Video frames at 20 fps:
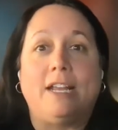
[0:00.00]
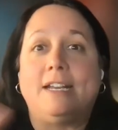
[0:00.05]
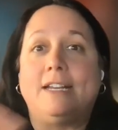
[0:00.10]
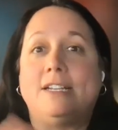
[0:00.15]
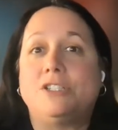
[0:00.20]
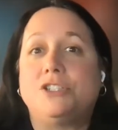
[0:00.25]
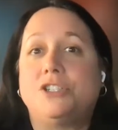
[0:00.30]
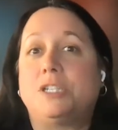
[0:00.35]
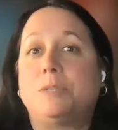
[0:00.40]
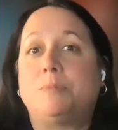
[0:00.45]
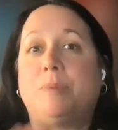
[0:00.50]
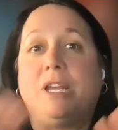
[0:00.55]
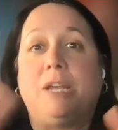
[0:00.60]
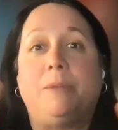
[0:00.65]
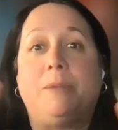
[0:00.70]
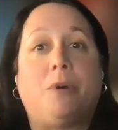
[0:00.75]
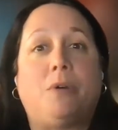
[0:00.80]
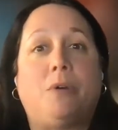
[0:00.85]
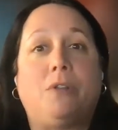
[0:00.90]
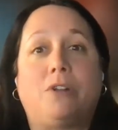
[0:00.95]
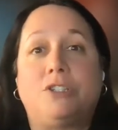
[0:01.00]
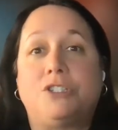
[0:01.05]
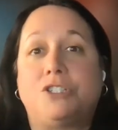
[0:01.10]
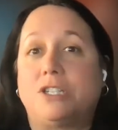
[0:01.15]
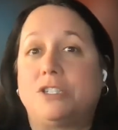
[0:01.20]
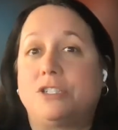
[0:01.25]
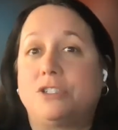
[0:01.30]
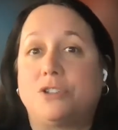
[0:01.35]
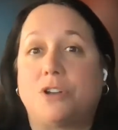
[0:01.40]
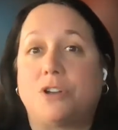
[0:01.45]
It is just people are
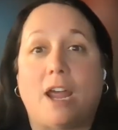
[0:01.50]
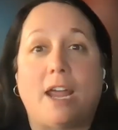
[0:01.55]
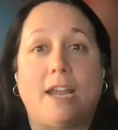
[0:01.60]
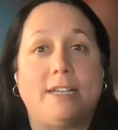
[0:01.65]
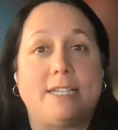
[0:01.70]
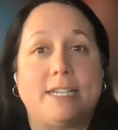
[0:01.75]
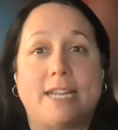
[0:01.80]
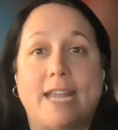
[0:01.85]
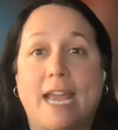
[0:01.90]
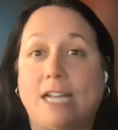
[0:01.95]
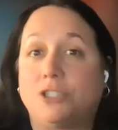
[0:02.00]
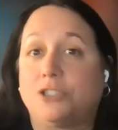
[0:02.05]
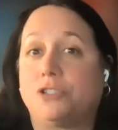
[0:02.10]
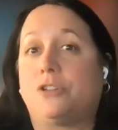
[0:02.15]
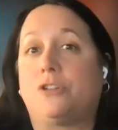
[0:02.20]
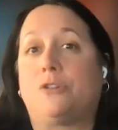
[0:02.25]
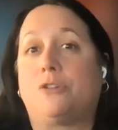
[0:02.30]
just trying to catch